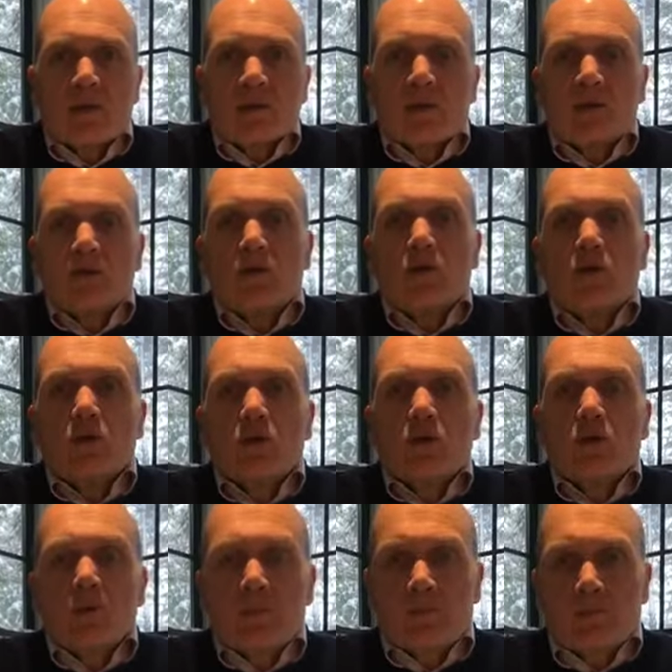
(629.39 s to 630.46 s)

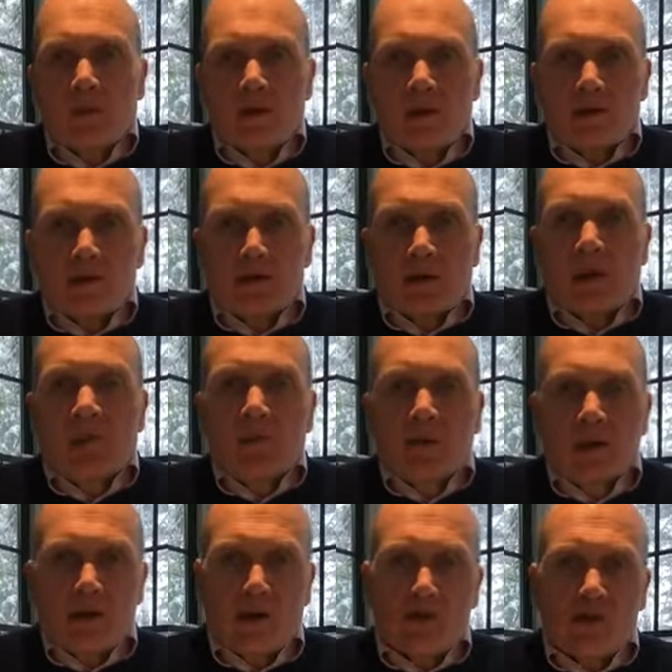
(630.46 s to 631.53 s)
you, as the
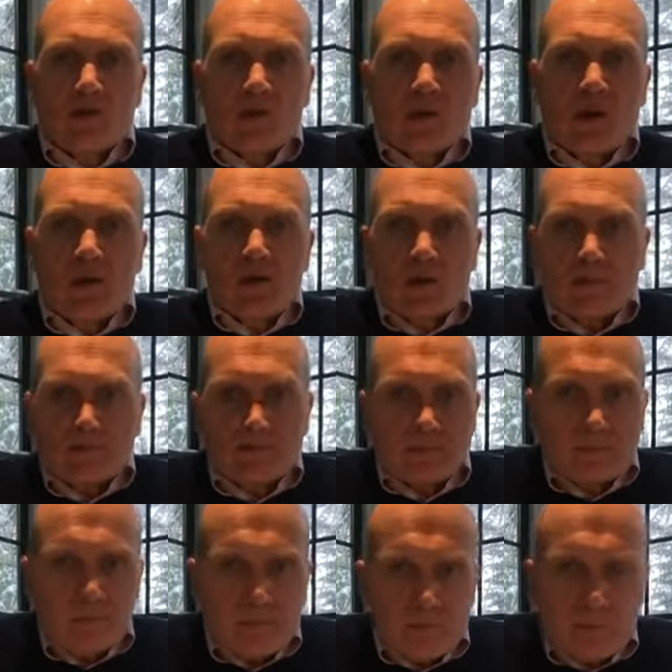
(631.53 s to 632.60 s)
company and as the writer,
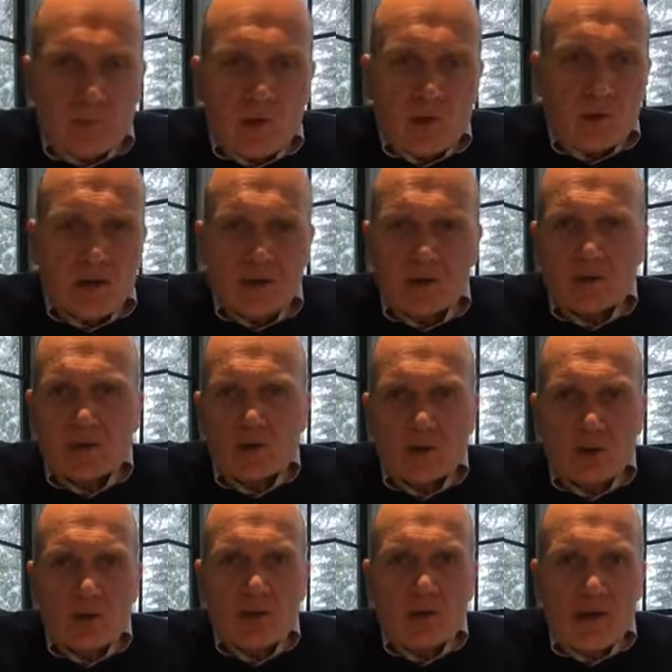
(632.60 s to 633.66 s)
you get to
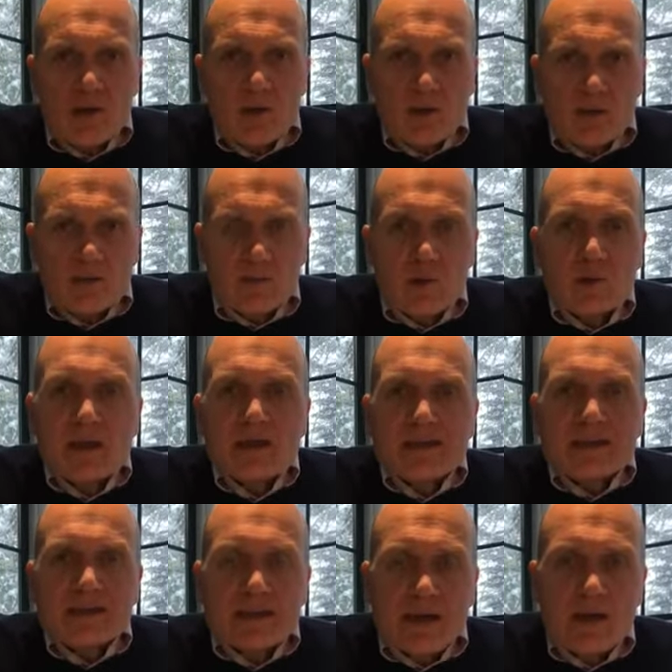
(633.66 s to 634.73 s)
control the narrative. You get
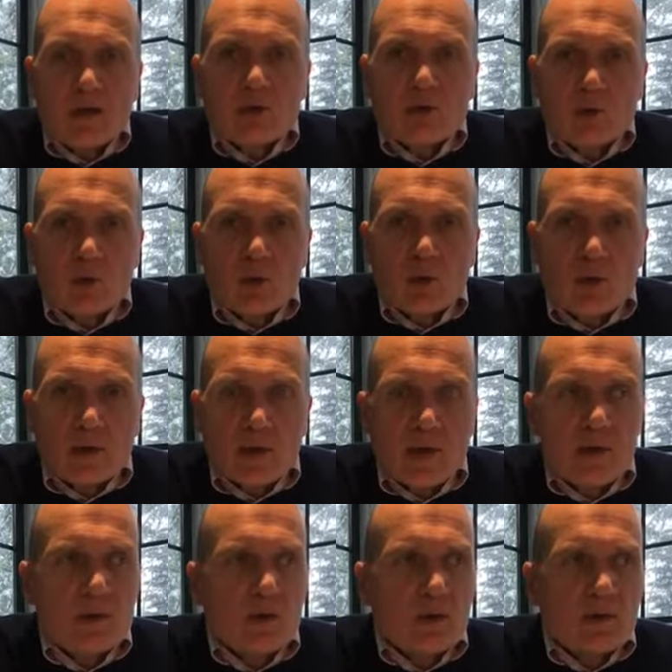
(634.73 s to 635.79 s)
to tell a story,
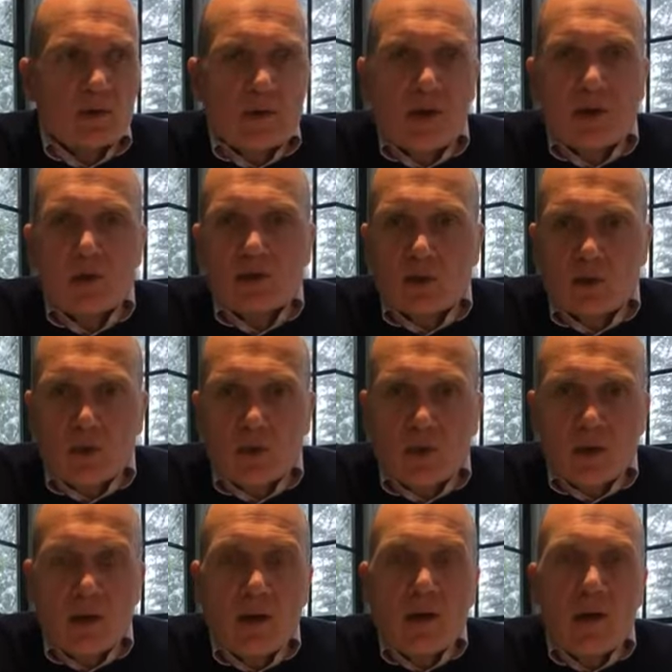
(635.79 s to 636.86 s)
and you can tell a
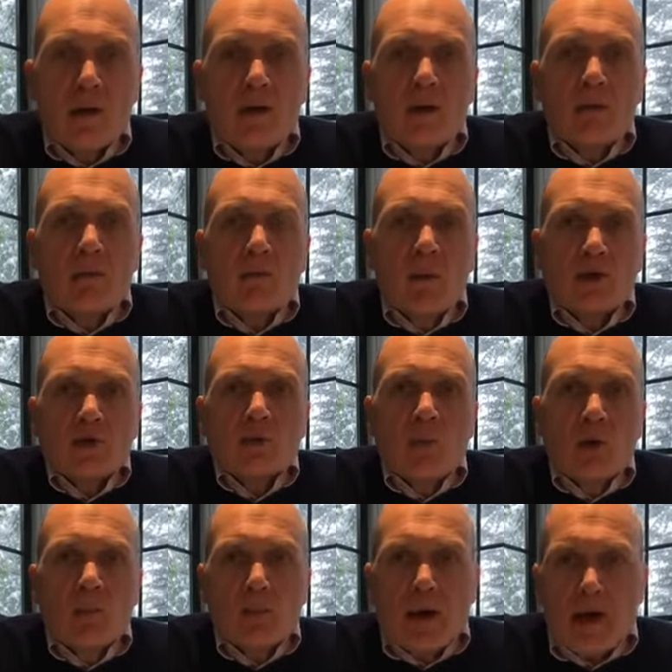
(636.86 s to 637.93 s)
story much
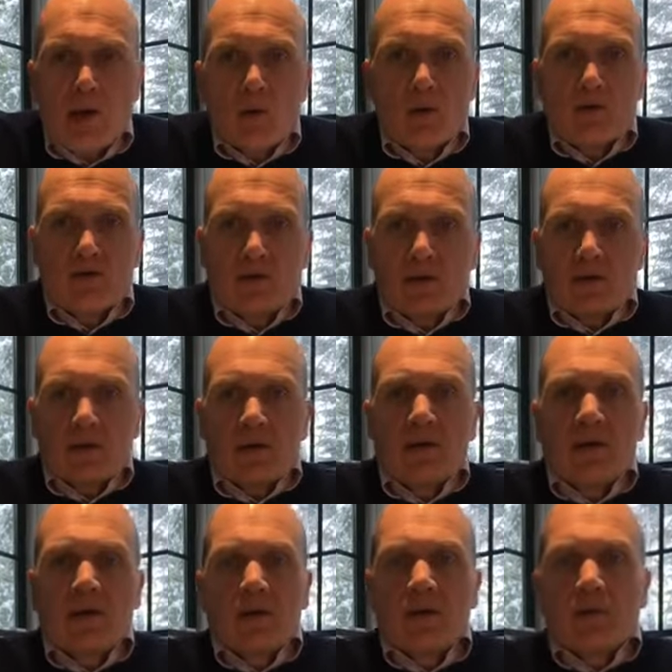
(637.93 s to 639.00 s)
more powerfully
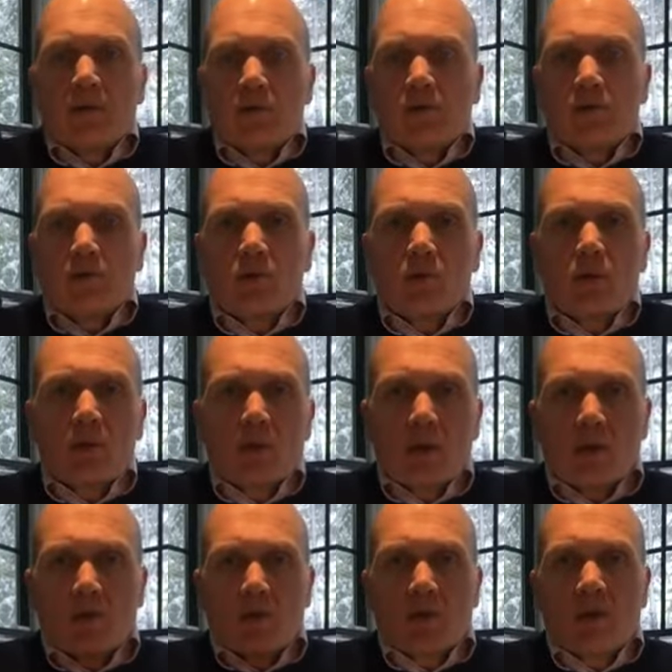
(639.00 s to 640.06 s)
through a
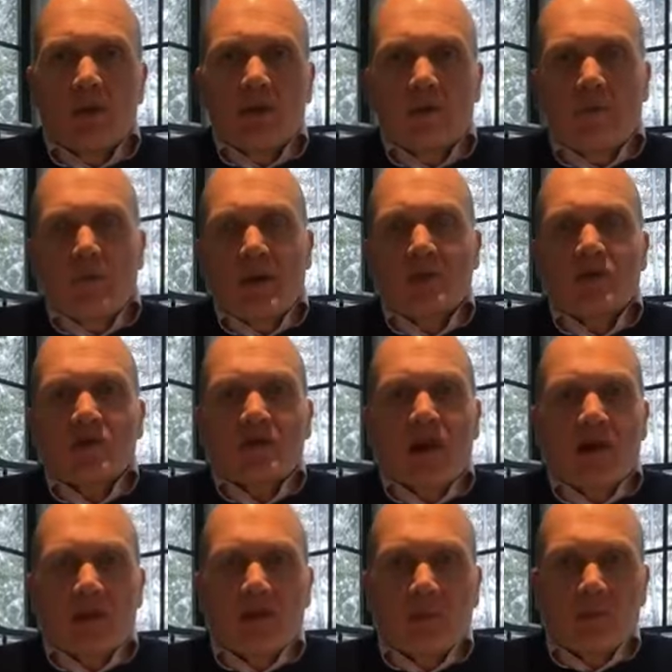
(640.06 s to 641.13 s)
written-based
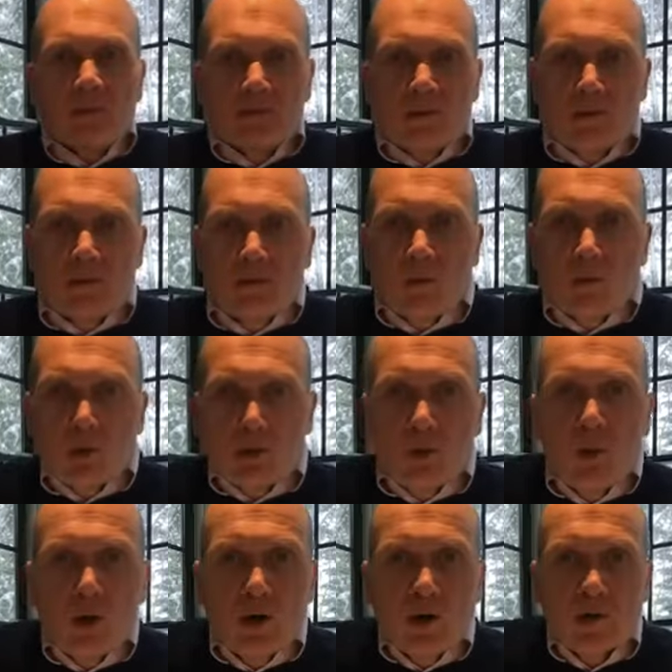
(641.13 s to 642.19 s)
document with
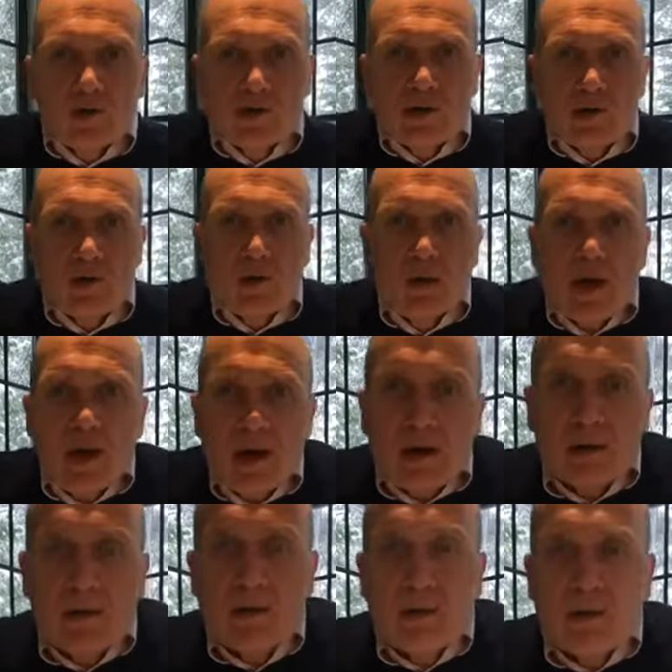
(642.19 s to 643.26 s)
words than you can